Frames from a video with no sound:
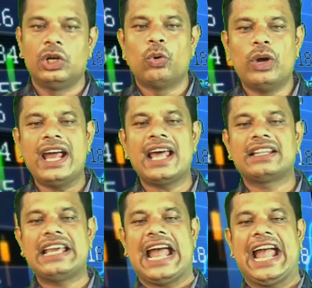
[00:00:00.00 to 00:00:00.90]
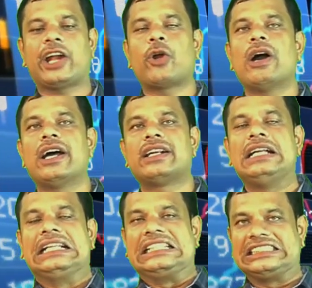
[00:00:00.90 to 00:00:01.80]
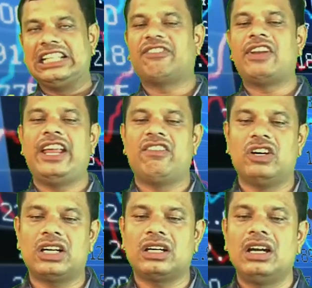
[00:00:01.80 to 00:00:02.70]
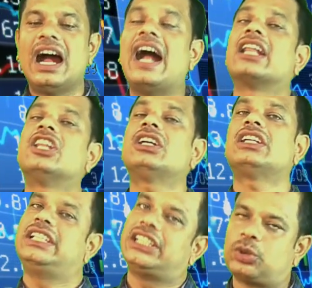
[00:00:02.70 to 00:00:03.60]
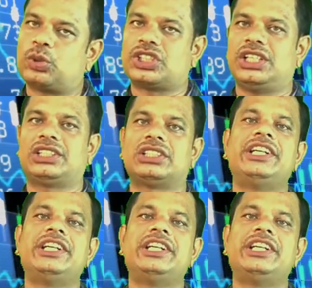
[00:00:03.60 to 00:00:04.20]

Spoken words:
where they acquire cheap labor and the resources.